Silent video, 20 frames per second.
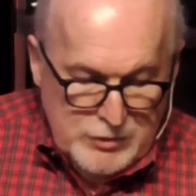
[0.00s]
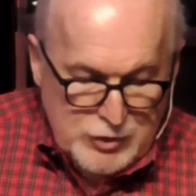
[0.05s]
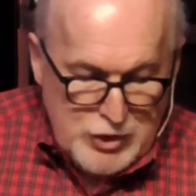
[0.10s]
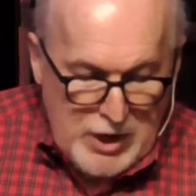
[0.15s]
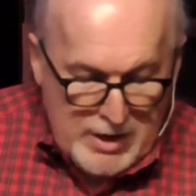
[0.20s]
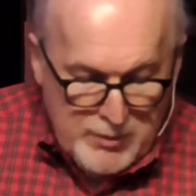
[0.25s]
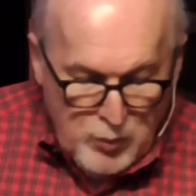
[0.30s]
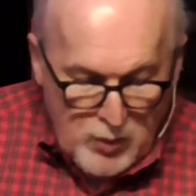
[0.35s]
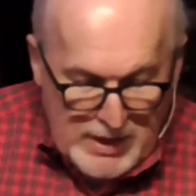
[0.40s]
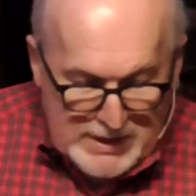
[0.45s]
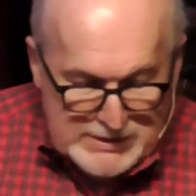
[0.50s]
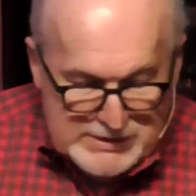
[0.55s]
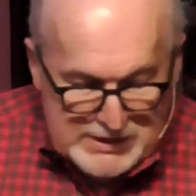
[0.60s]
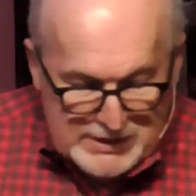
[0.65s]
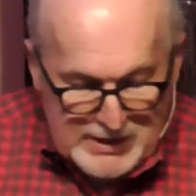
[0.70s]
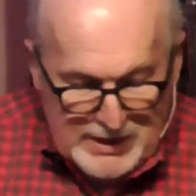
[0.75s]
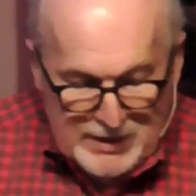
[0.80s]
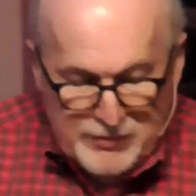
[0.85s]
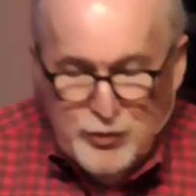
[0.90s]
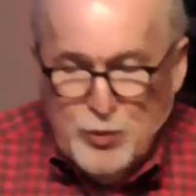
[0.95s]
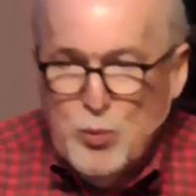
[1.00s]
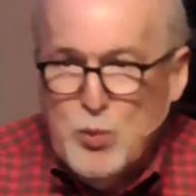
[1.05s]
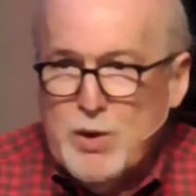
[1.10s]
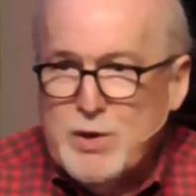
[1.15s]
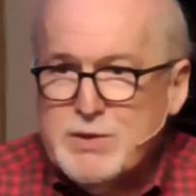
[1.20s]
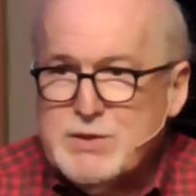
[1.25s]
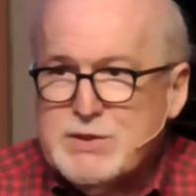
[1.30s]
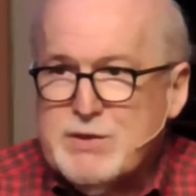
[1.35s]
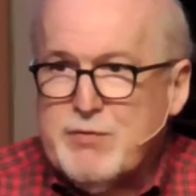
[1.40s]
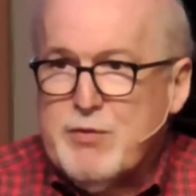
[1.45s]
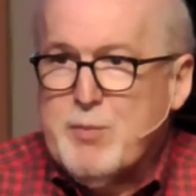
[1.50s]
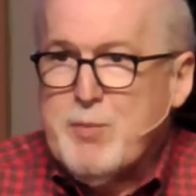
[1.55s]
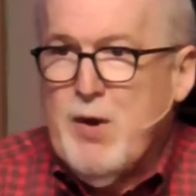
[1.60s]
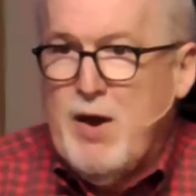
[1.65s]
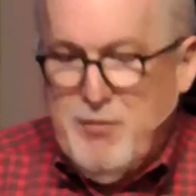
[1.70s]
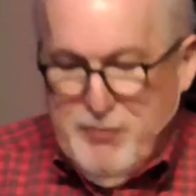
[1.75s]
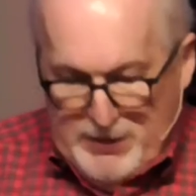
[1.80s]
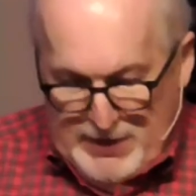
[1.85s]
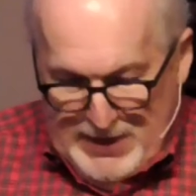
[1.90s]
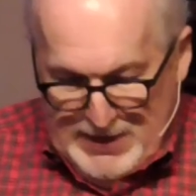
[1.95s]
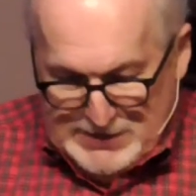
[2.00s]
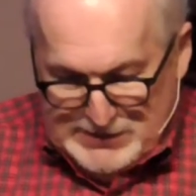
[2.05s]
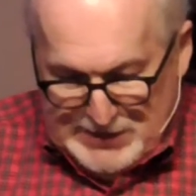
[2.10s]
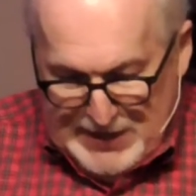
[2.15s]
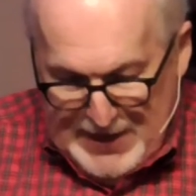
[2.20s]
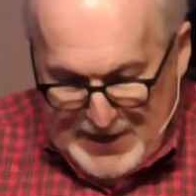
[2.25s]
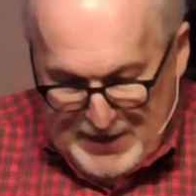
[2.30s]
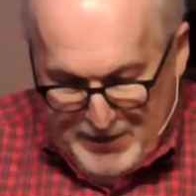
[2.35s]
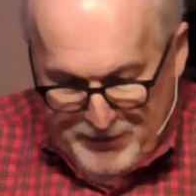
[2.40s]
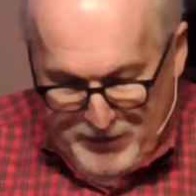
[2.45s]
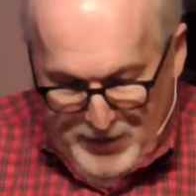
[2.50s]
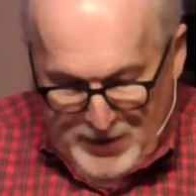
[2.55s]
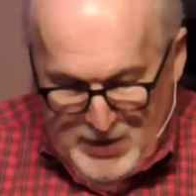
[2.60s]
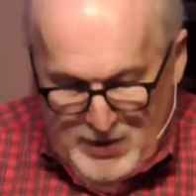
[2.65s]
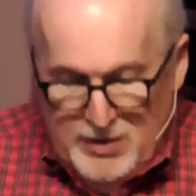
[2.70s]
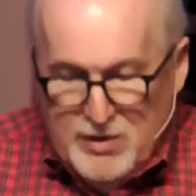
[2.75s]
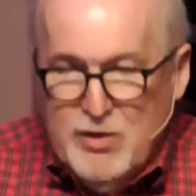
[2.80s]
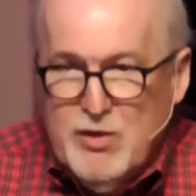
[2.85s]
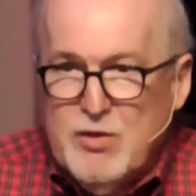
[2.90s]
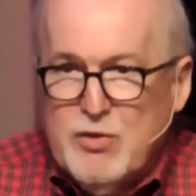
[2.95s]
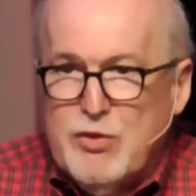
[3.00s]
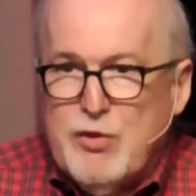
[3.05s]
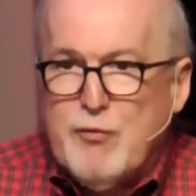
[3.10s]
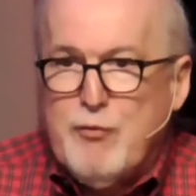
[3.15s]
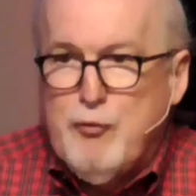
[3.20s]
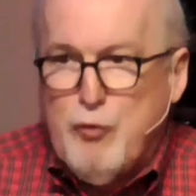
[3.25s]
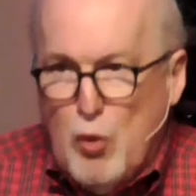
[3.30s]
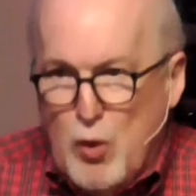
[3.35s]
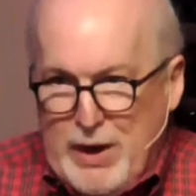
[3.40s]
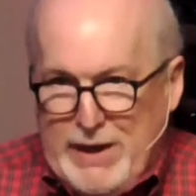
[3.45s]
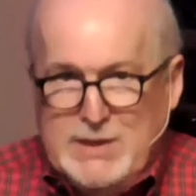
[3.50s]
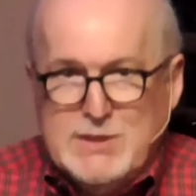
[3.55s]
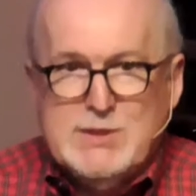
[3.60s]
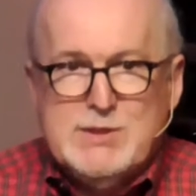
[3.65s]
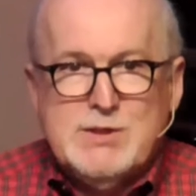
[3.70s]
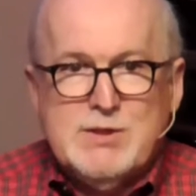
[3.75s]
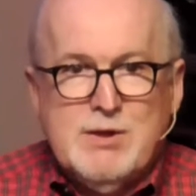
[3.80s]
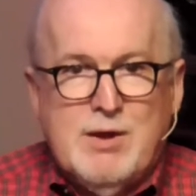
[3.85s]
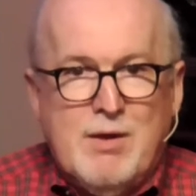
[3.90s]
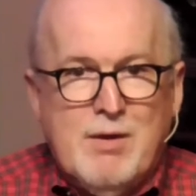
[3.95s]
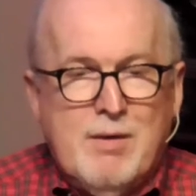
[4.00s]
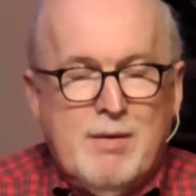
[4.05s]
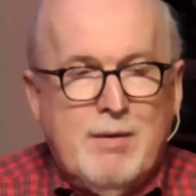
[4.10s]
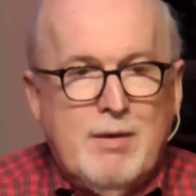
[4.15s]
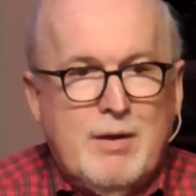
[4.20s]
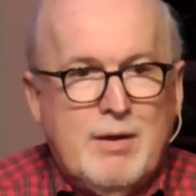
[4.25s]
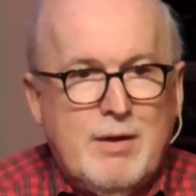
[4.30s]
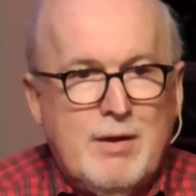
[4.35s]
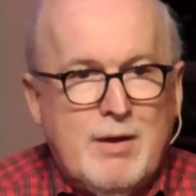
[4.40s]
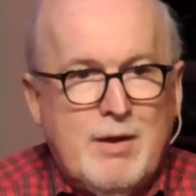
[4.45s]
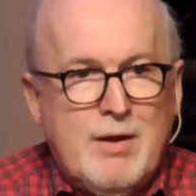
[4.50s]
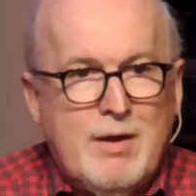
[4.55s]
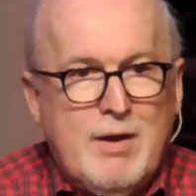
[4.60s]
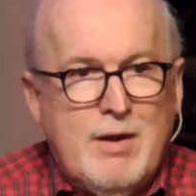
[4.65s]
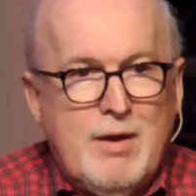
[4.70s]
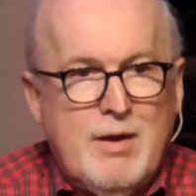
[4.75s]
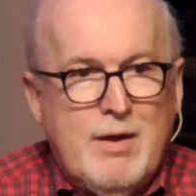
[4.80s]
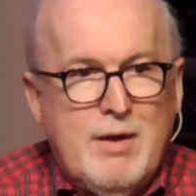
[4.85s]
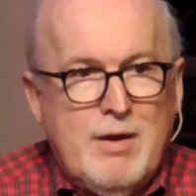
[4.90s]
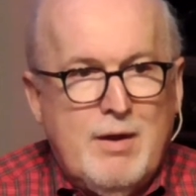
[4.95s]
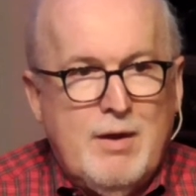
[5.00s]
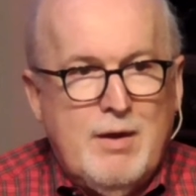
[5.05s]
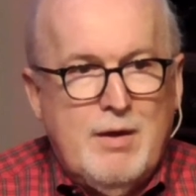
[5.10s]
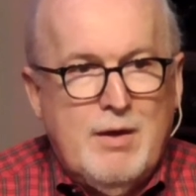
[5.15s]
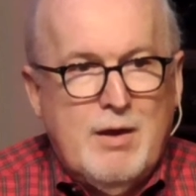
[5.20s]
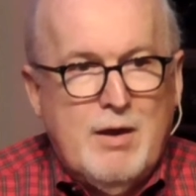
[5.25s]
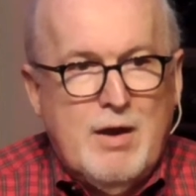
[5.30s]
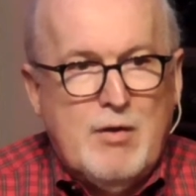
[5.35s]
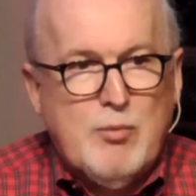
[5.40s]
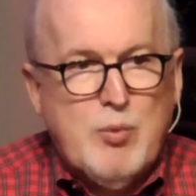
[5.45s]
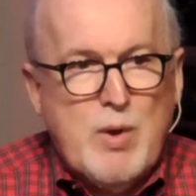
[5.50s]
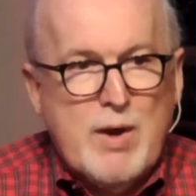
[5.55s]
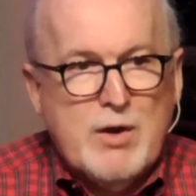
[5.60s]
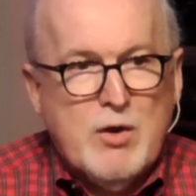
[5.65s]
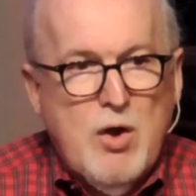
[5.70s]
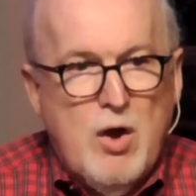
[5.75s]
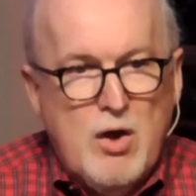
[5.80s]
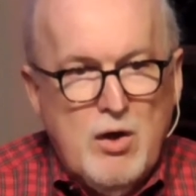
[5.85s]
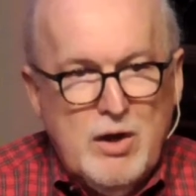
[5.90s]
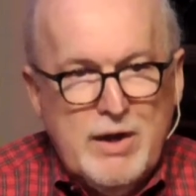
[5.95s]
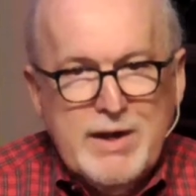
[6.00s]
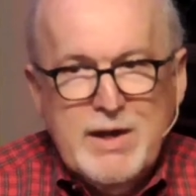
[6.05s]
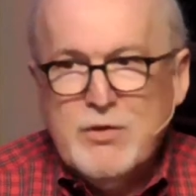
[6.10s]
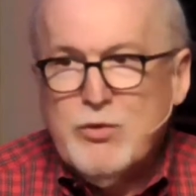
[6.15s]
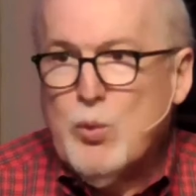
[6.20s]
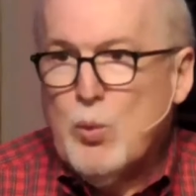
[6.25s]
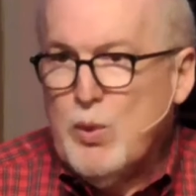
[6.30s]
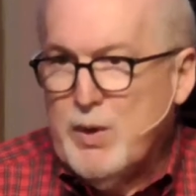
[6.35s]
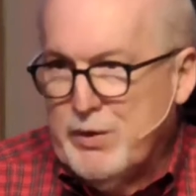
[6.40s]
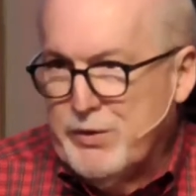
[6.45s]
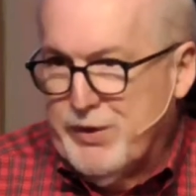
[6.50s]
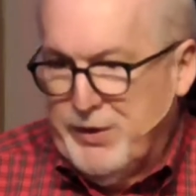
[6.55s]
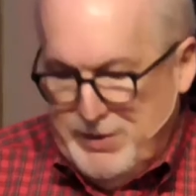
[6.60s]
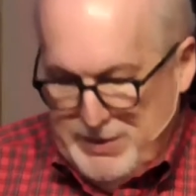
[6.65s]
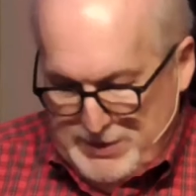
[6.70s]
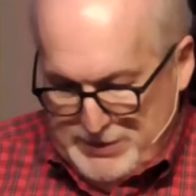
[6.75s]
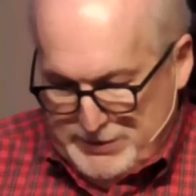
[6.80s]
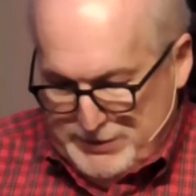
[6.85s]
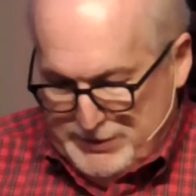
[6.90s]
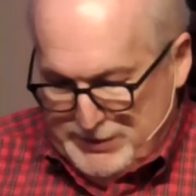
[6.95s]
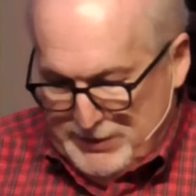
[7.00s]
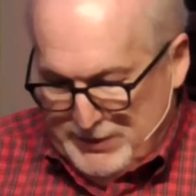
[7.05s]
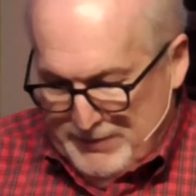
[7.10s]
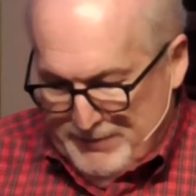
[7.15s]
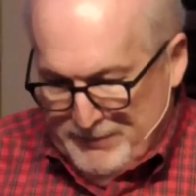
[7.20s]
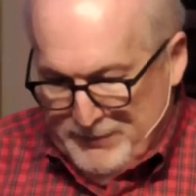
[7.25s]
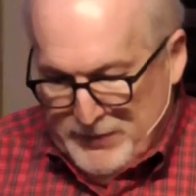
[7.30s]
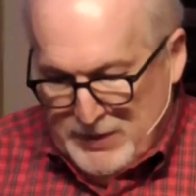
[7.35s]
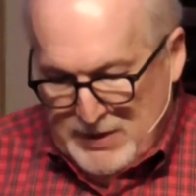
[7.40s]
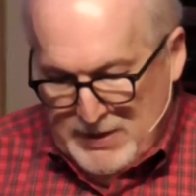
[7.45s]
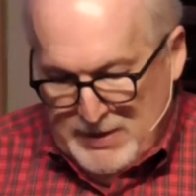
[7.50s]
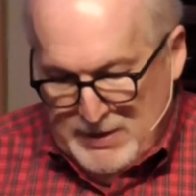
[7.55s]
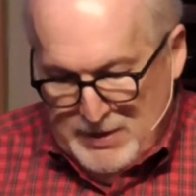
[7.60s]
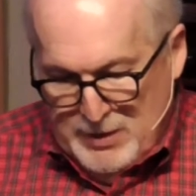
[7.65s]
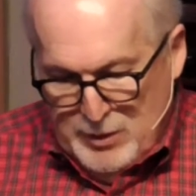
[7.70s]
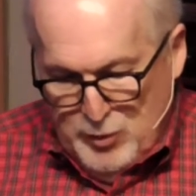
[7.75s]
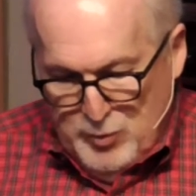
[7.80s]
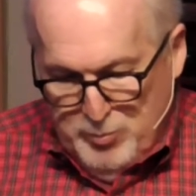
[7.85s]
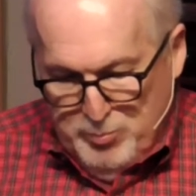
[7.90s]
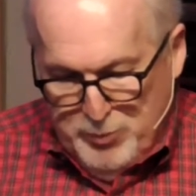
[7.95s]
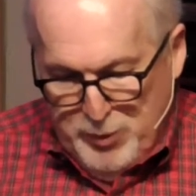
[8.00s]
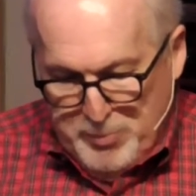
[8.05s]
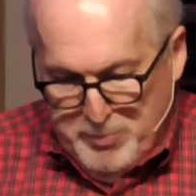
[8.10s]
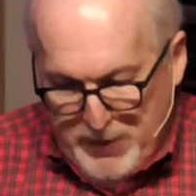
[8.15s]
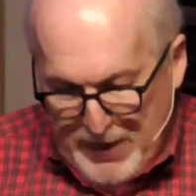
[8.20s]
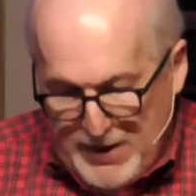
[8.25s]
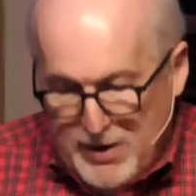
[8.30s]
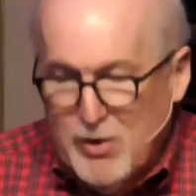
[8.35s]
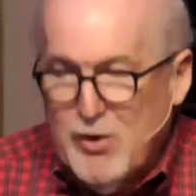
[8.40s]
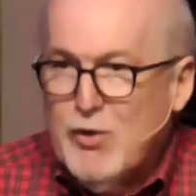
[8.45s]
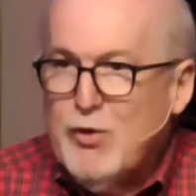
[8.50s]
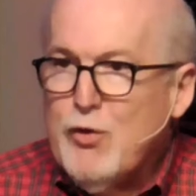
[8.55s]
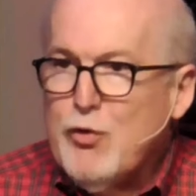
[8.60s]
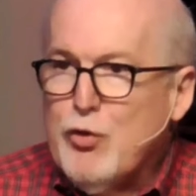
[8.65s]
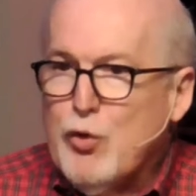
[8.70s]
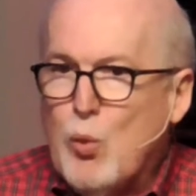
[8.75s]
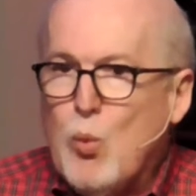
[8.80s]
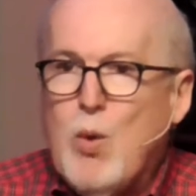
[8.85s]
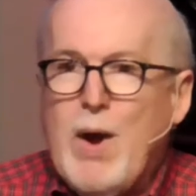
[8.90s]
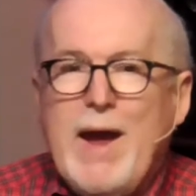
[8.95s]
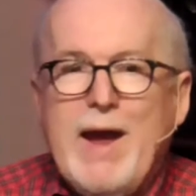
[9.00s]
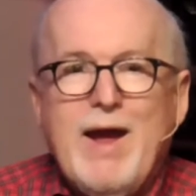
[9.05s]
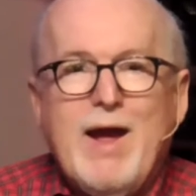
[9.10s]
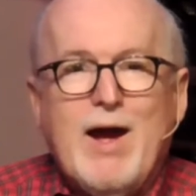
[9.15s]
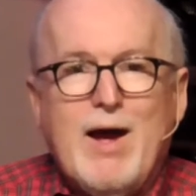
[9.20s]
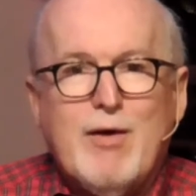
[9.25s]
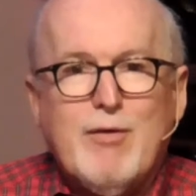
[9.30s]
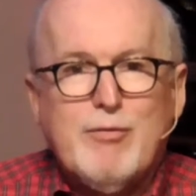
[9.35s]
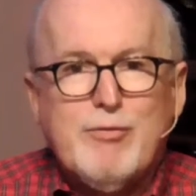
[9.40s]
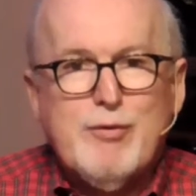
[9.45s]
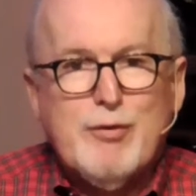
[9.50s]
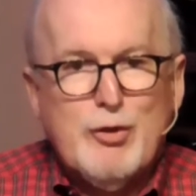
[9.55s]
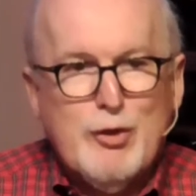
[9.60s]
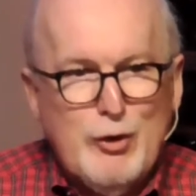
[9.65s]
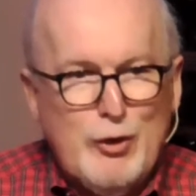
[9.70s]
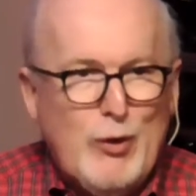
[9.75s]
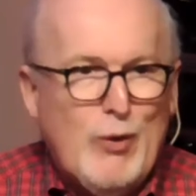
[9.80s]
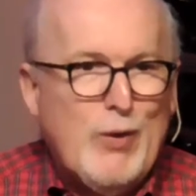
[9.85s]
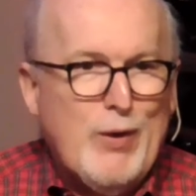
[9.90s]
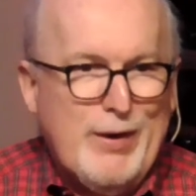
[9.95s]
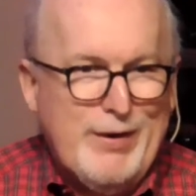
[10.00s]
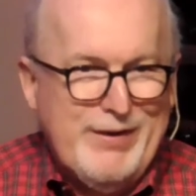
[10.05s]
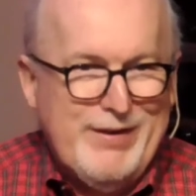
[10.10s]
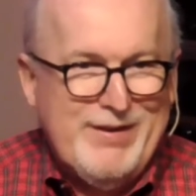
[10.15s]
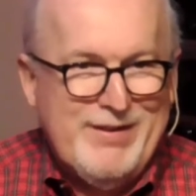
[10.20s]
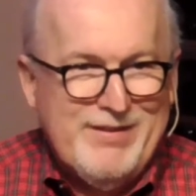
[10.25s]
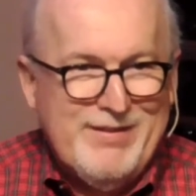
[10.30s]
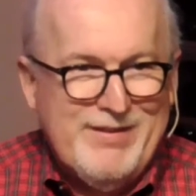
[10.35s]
John was, in the words of the prophet Isaiah, the voice of one calling in the wilderness, prepare the way of the Lord